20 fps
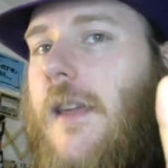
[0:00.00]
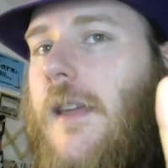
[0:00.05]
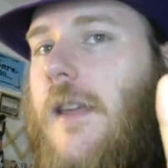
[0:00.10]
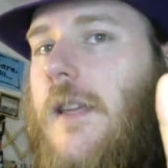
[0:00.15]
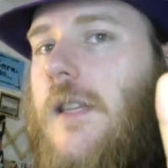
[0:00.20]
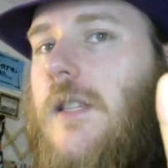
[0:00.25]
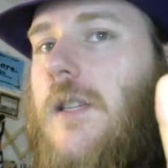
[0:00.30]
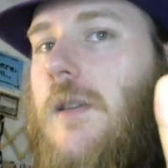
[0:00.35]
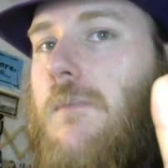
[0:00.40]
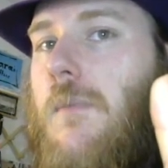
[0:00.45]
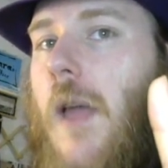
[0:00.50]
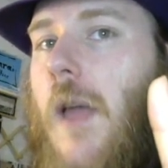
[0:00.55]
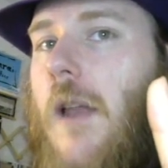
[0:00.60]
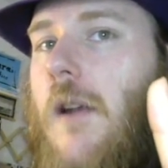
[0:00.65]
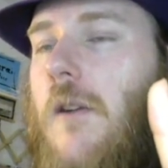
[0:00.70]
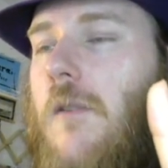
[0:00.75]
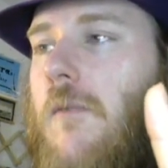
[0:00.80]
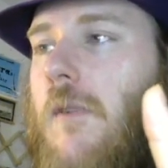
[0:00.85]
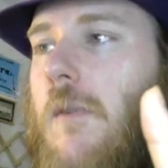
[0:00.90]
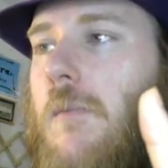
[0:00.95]
is a
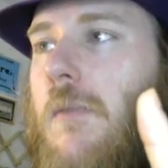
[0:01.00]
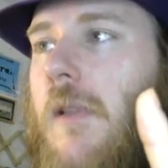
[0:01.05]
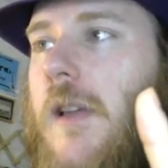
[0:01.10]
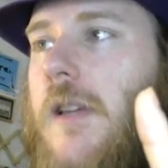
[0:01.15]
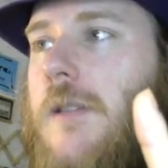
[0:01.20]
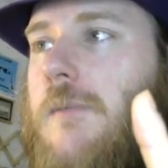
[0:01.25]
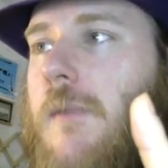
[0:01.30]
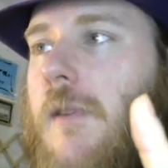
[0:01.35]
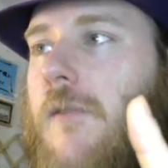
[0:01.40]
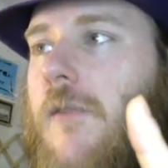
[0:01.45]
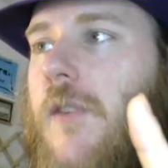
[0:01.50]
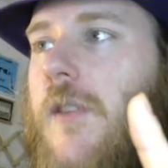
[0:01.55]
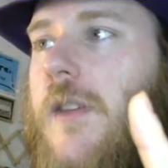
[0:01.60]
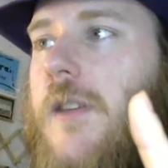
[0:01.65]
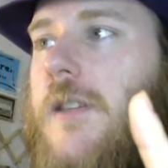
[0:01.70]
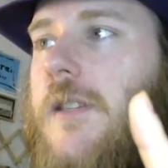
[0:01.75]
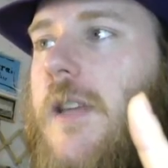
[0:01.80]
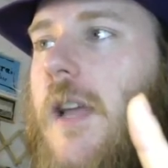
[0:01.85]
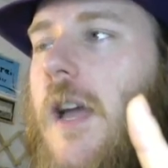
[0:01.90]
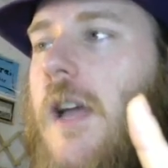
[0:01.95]
better replacement for
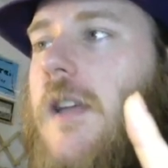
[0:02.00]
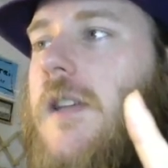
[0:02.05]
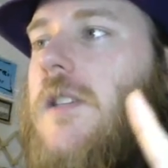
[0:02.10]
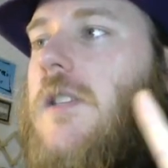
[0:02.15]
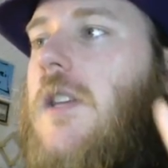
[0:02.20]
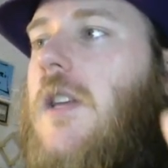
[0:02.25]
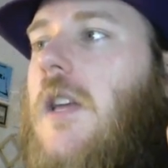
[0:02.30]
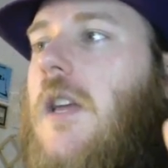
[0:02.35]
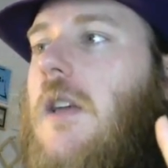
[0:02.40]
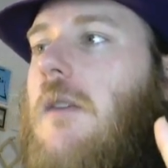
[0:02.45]
these guys